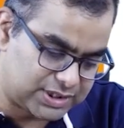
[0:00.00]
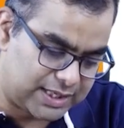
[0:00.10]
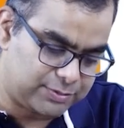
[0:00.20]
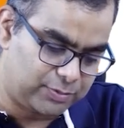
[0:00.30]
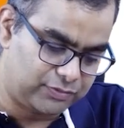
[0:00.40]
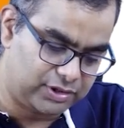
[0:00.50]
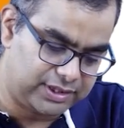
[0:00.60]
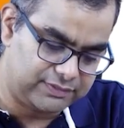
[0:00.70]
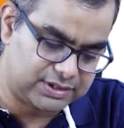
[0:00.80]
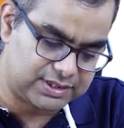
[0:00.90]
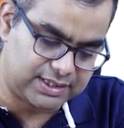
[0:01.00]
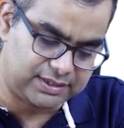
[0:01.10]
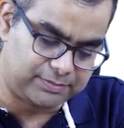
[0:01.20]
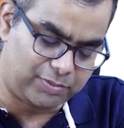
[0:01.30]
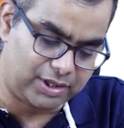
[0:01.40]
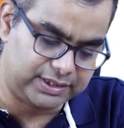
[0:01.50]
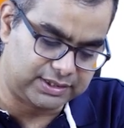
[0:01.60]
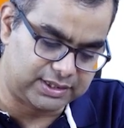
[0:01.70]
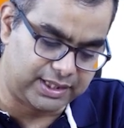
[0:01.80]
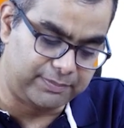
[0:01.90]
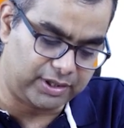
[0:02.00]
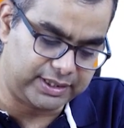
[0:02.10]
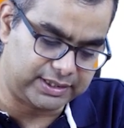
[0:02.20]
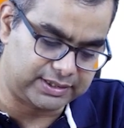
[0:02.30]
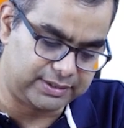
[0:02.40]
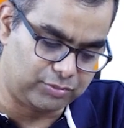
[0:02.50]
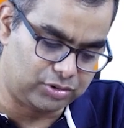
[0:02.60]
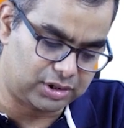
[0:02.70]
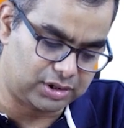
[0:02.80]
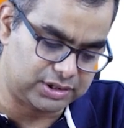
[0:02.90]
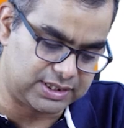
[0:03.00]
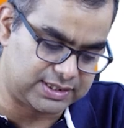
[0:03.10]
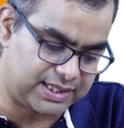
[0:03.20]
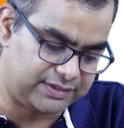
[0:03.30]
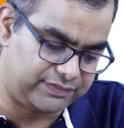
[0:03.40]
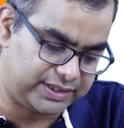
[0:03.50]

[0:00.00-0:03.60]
Sharpe's portfolio delivers 3.83 more Jensen alpha,